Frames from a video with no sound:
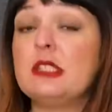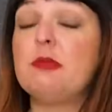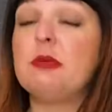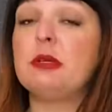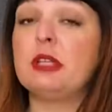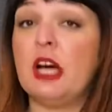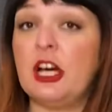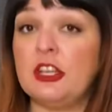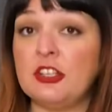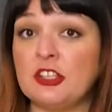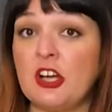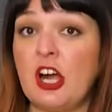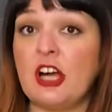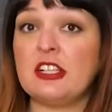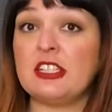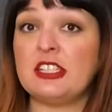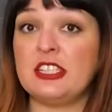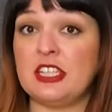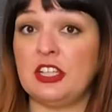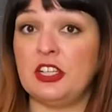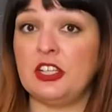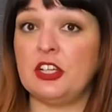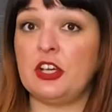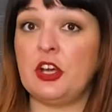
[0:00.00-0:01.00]
put under our
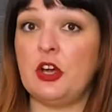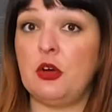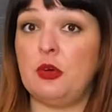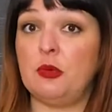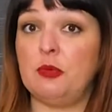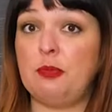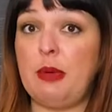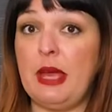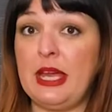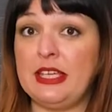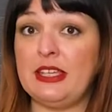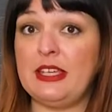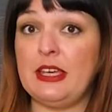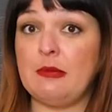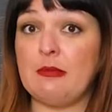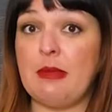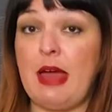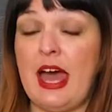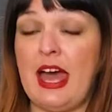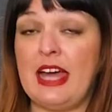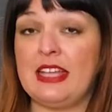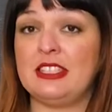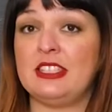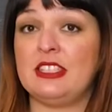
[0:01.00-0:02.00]
silicone baking
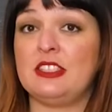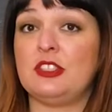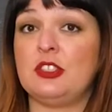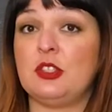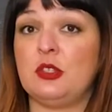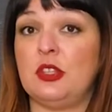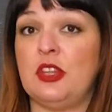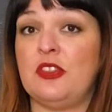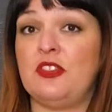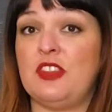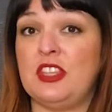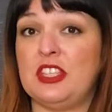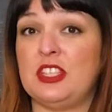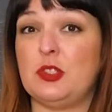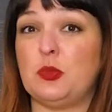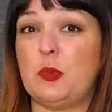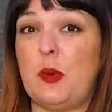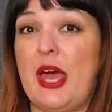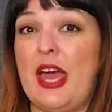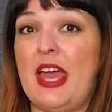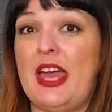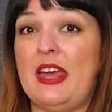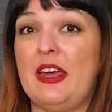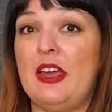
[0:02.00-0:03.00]
mats so that this
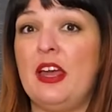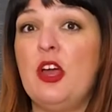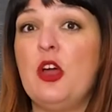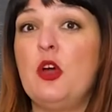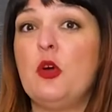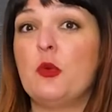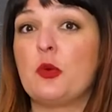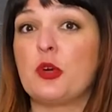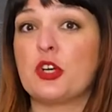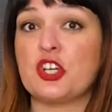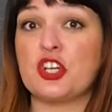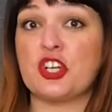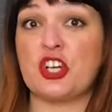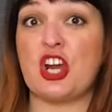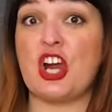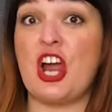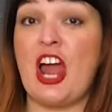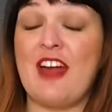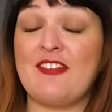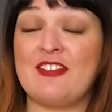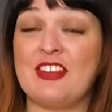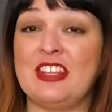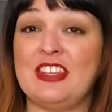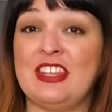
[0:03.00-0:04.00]
way we're sure
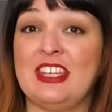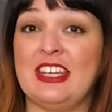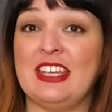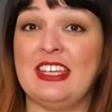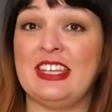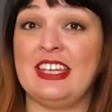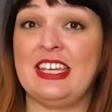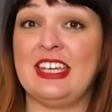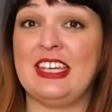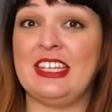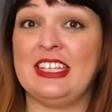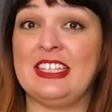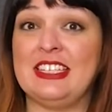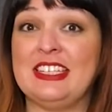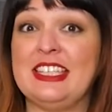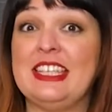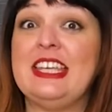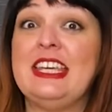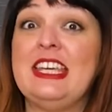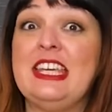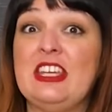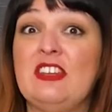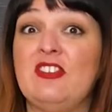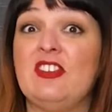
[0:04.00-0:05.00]
everything is
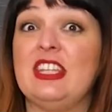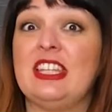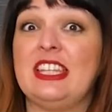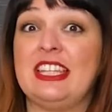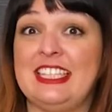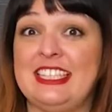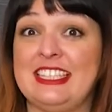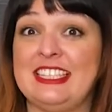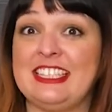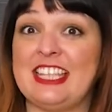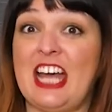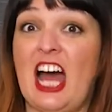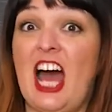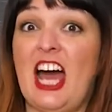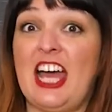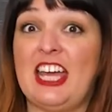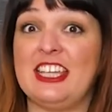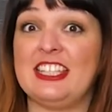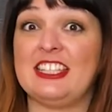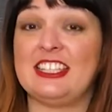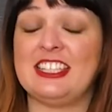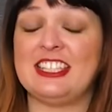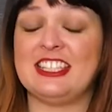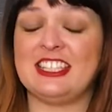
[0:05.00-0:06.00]
evenly
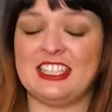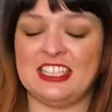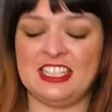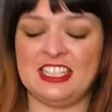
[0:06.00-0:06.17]
sized.